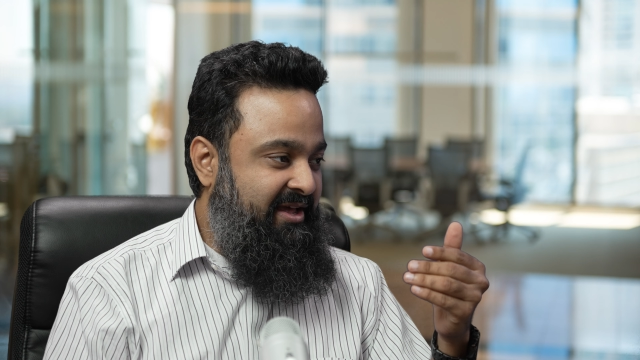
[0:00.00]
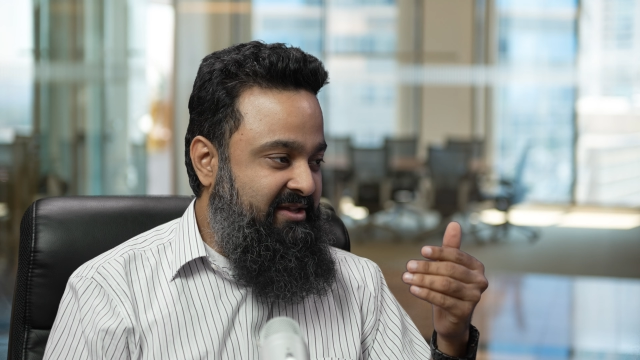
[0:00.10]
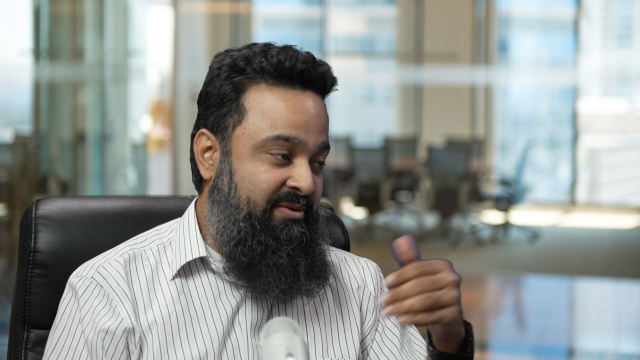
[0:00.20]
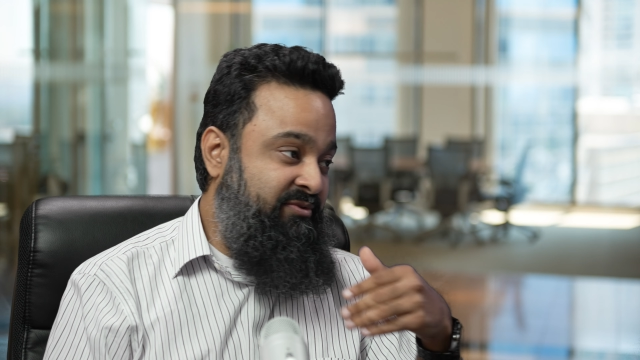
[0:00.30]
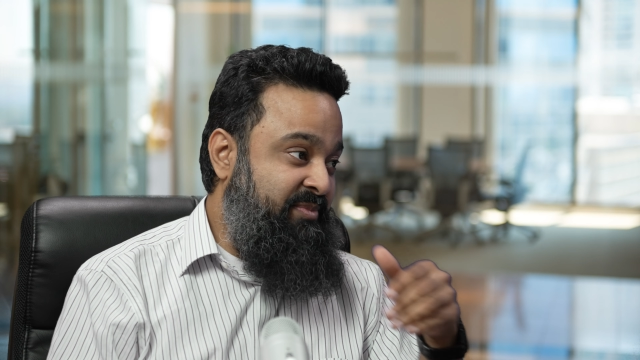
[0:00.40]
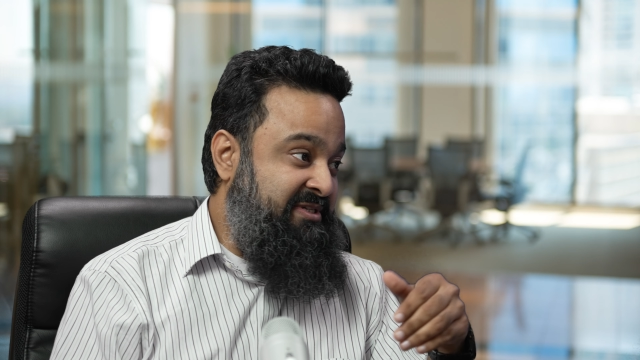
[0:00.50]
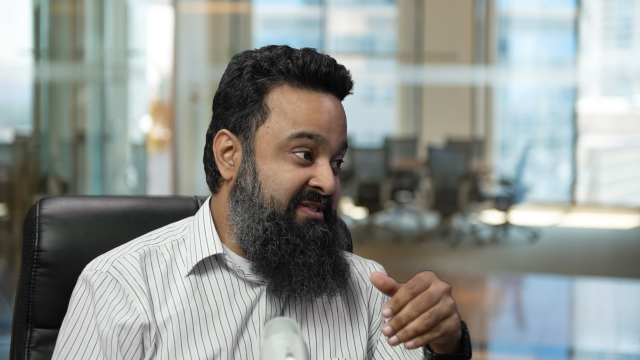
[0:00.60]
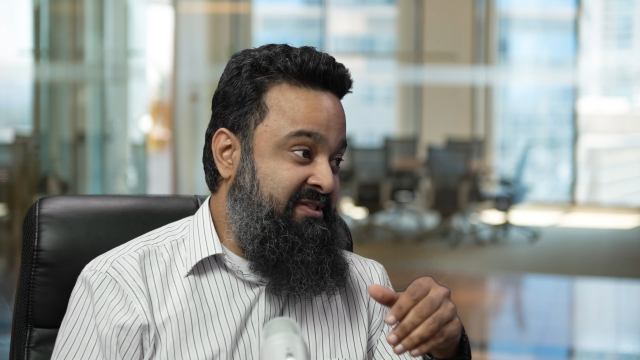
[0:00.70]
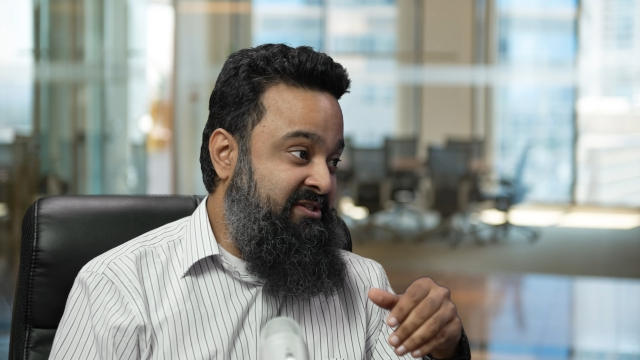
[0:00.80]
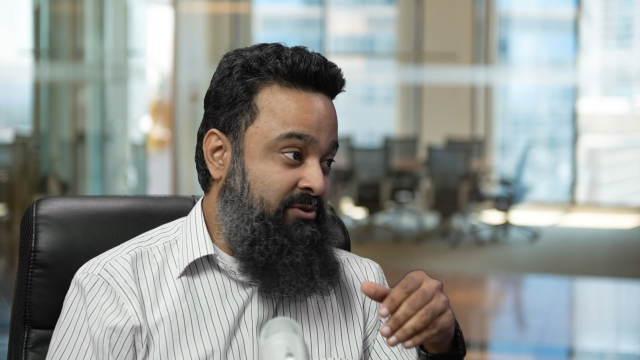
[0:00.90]
some of the
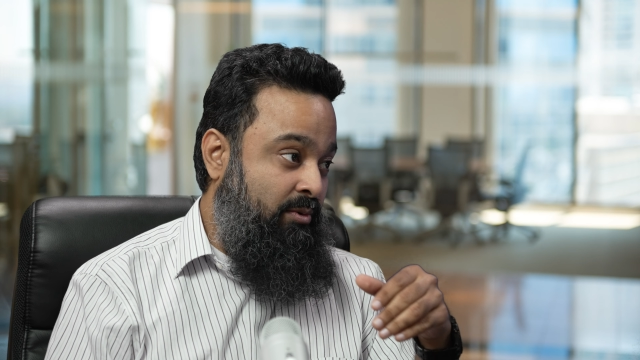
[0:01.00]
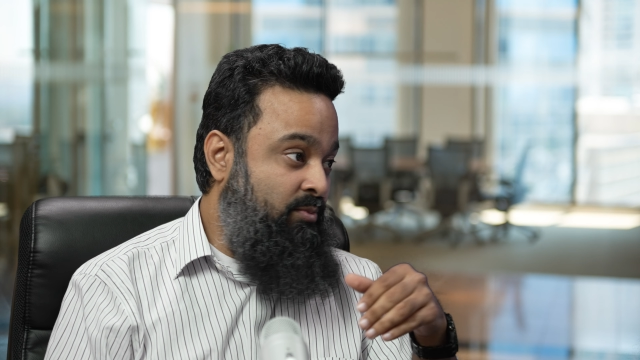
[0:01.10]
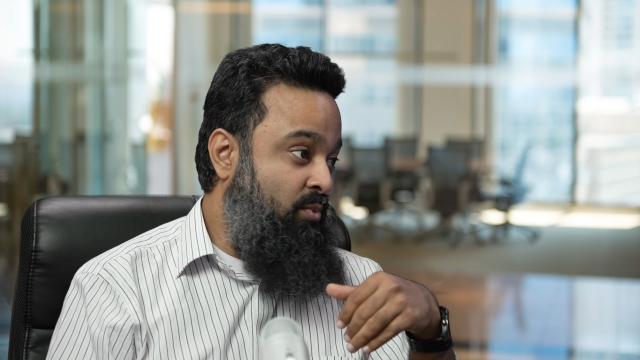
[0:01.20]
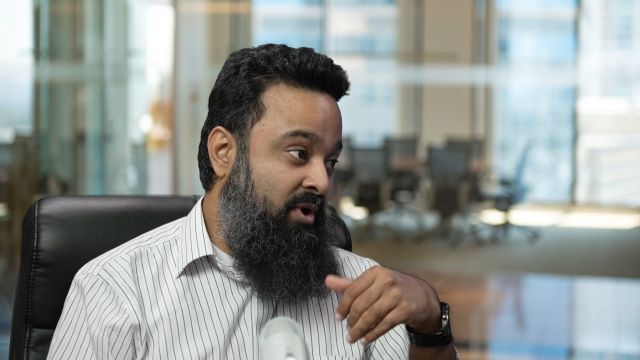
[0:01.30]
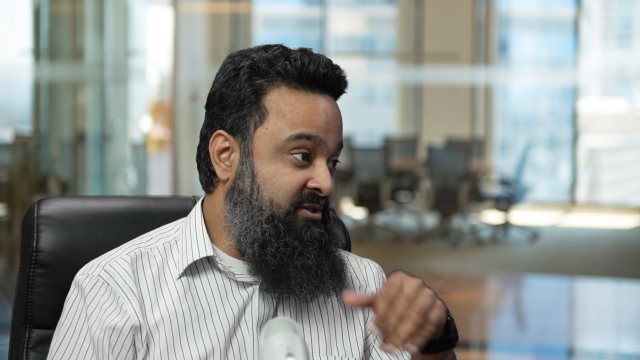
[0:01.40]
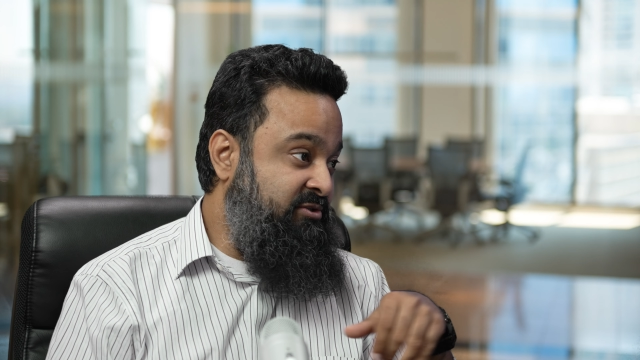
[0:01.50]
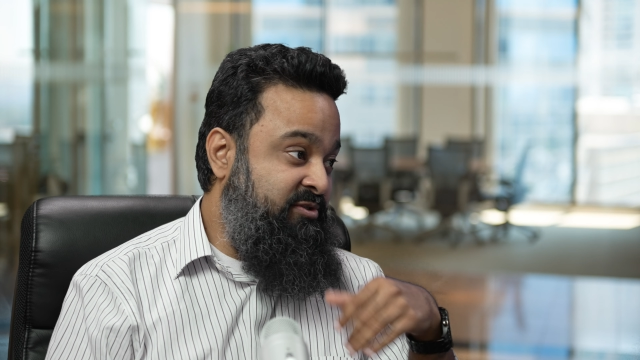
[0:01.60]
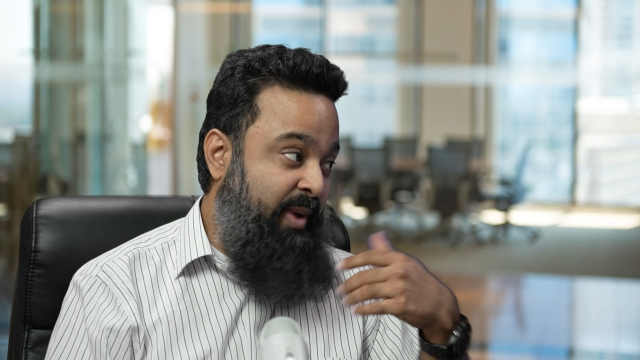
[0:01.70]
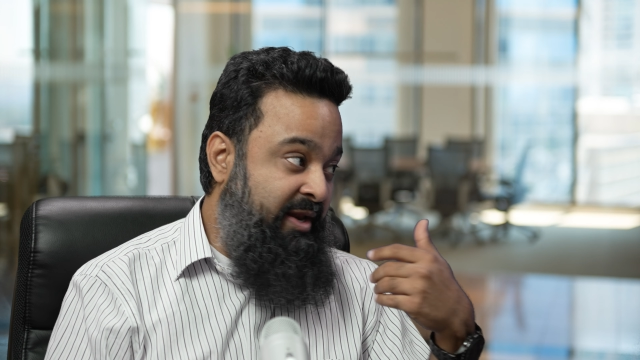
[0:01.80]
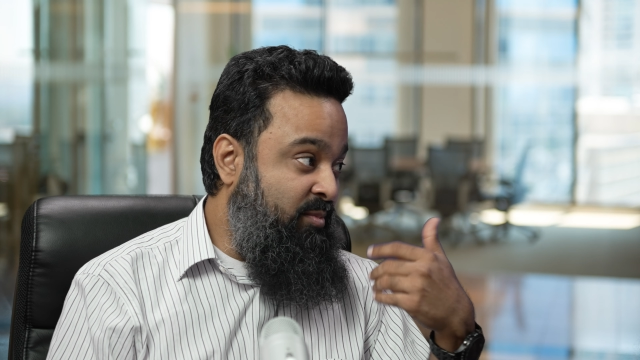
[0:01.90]
businesses don't want to
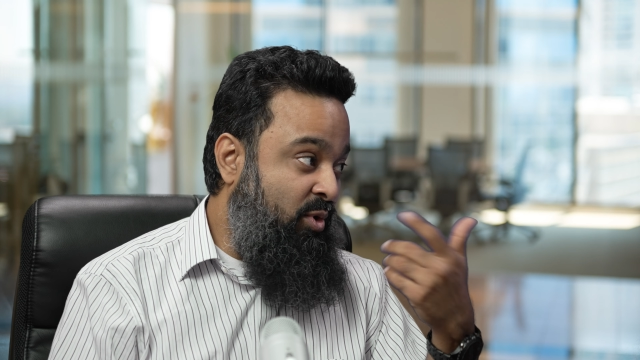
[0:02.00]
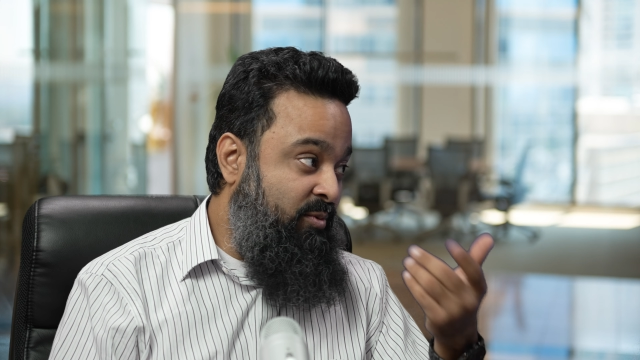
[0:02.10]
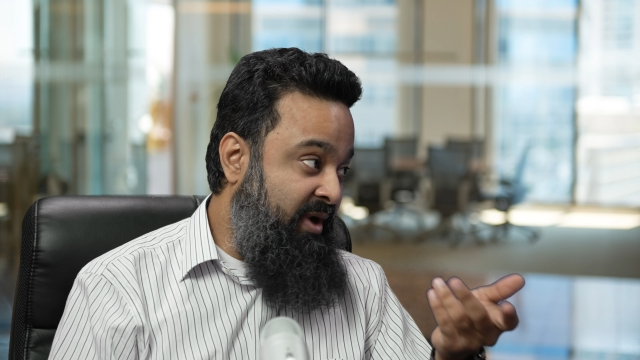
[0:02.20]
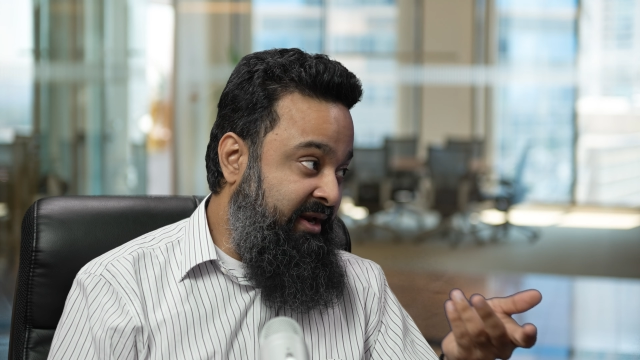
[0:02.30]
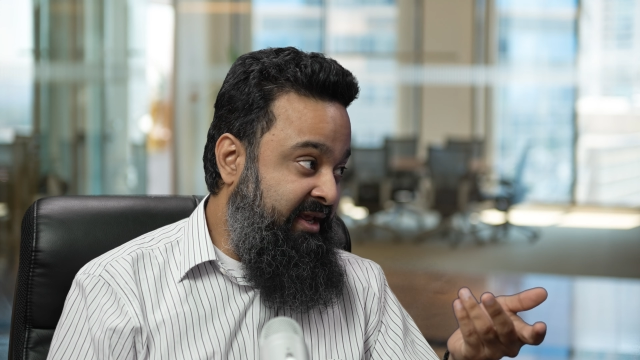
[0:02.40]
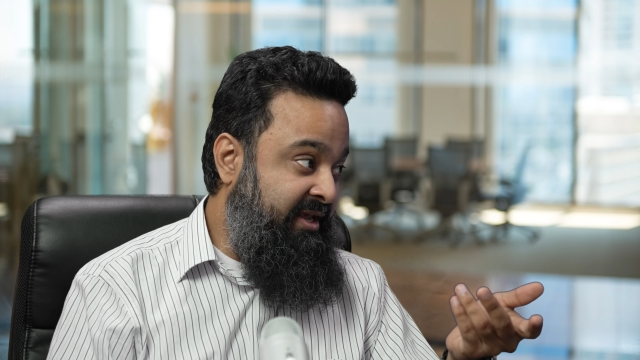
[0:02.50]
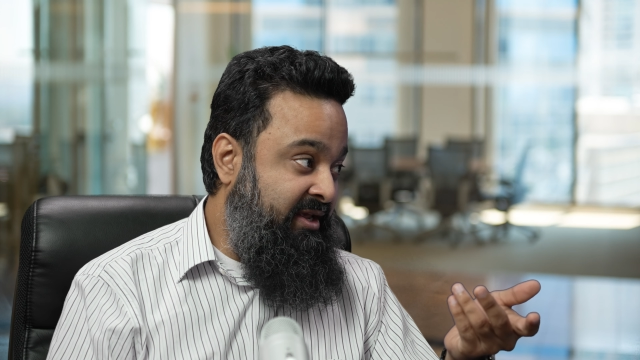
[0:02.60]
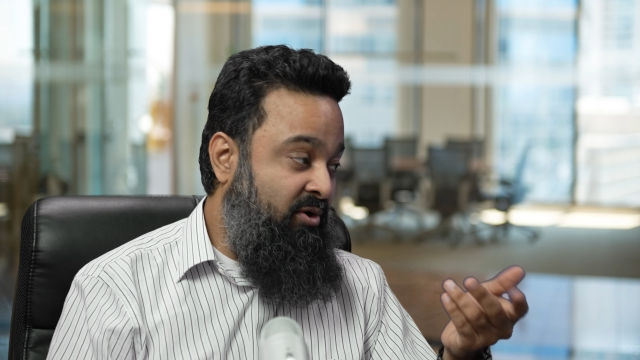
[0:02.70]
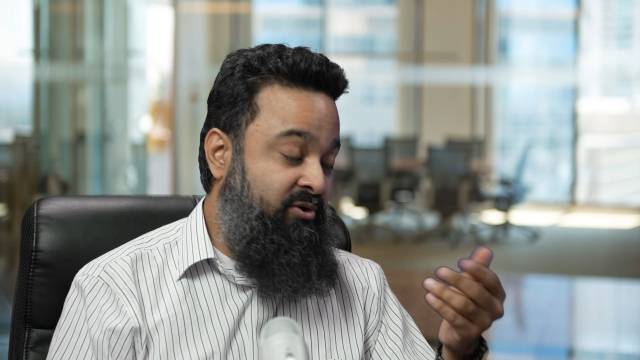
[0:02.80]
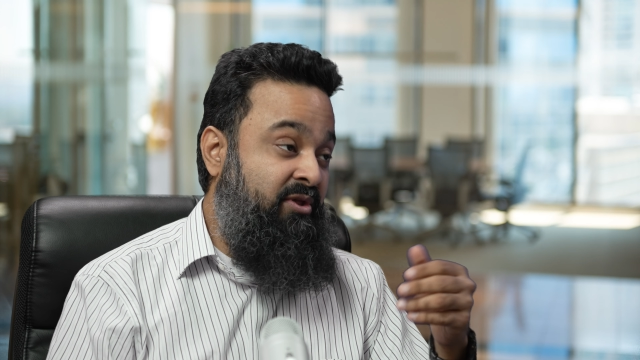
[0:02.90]
spend more money,
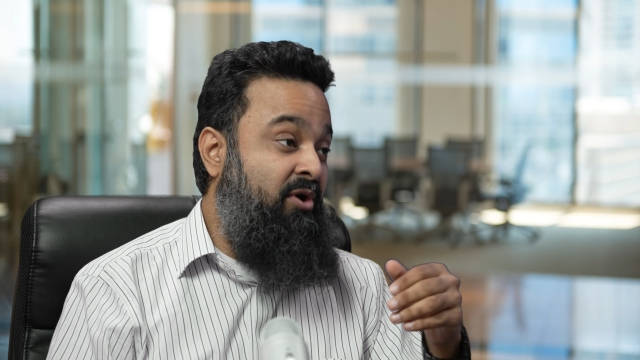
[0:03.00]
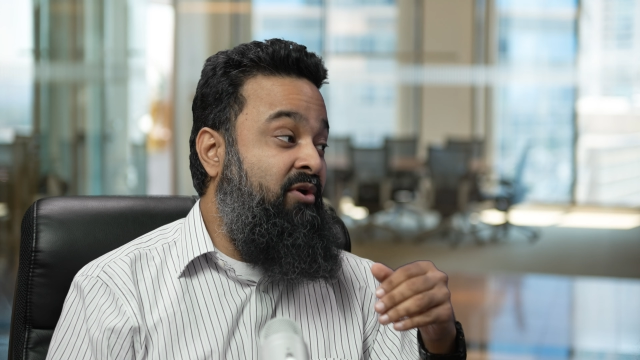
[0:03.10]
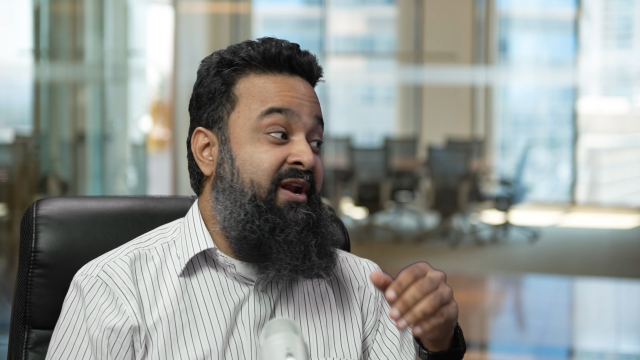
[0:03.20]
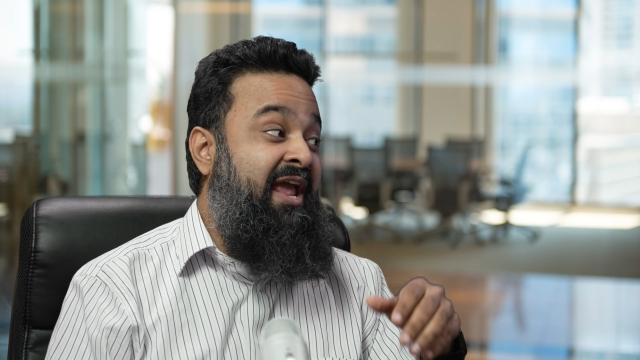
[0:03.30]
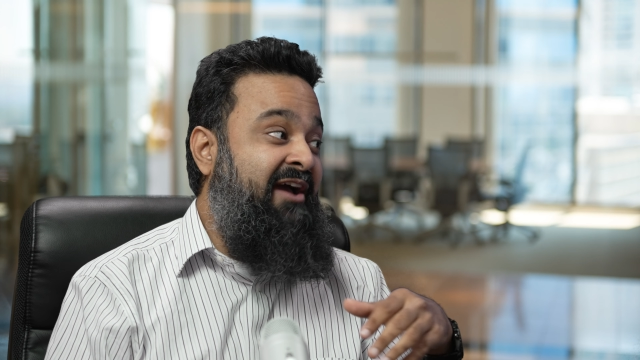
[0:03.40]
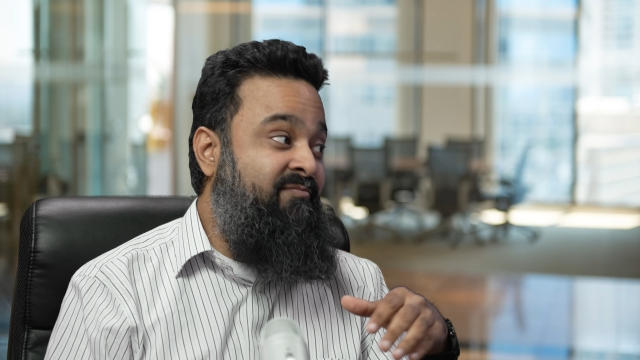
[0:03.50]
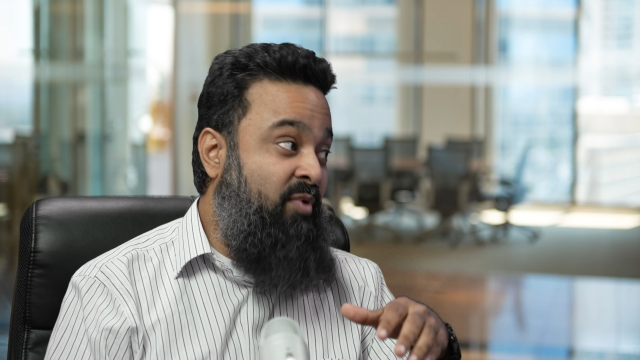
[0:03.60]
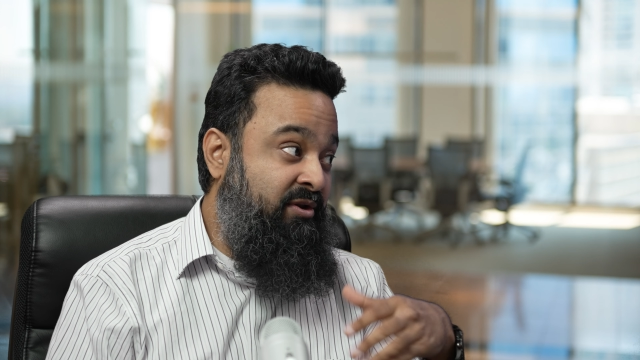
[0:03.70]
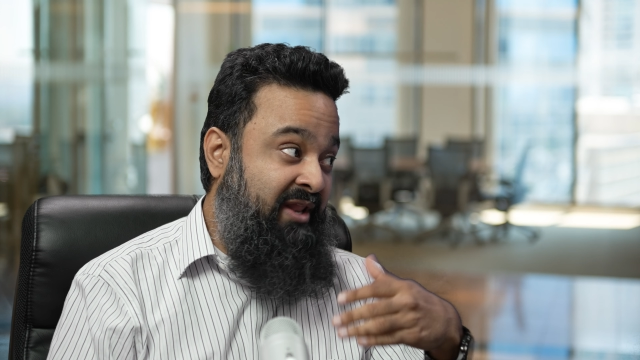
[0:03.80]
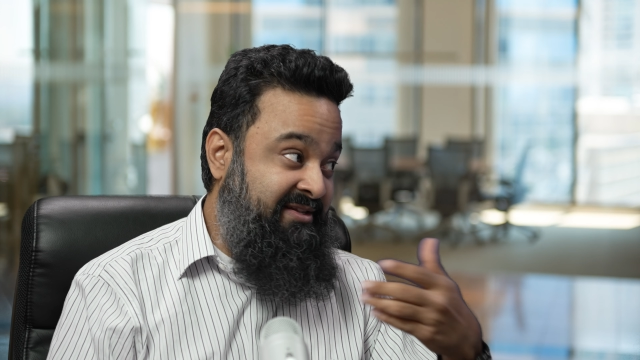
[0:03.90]
or they already have
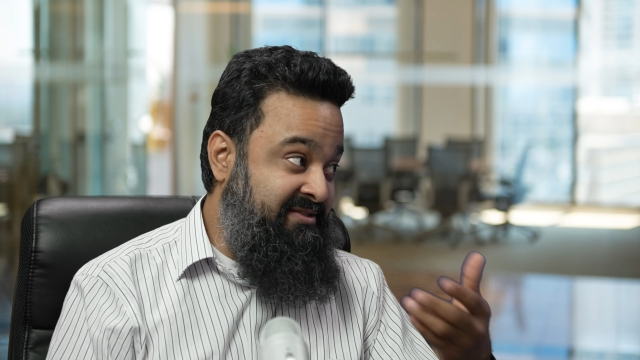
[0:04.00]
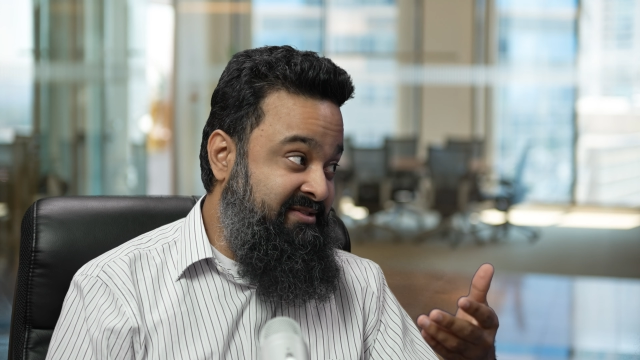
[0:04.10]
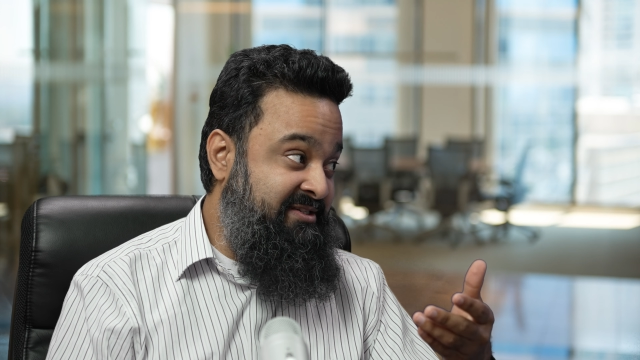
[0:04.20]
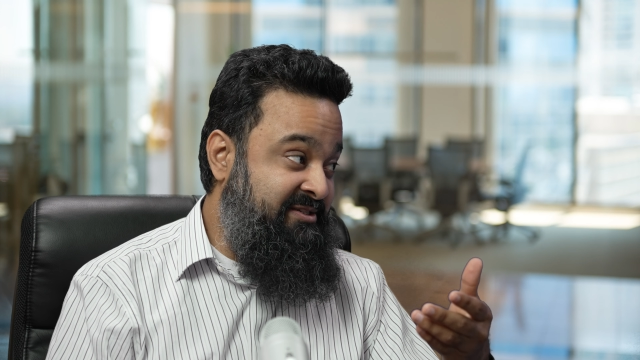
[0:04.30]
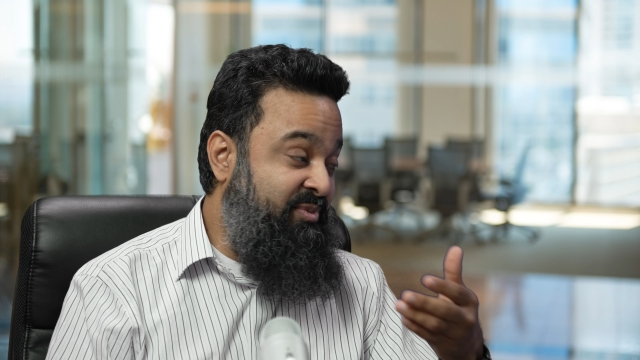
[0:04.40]
bought licenses